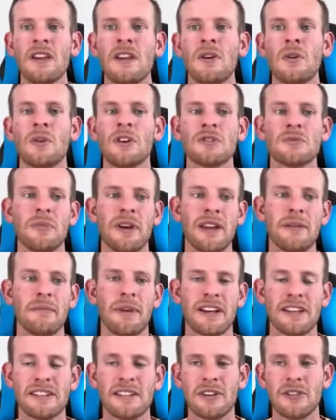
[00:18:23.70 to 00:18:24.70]
which meant
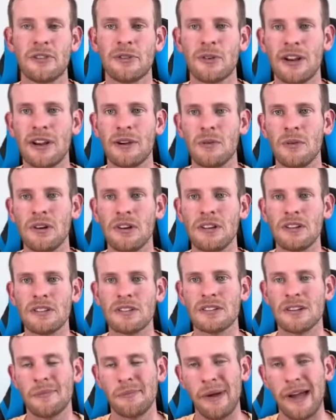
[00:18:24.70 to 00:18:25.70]
my sell-through rate
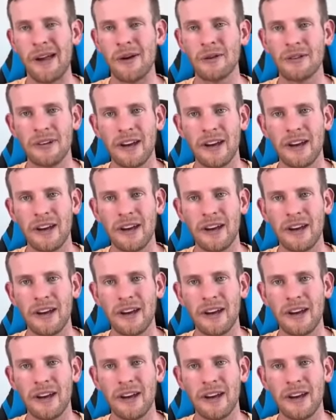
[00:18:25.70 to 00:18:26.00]
was about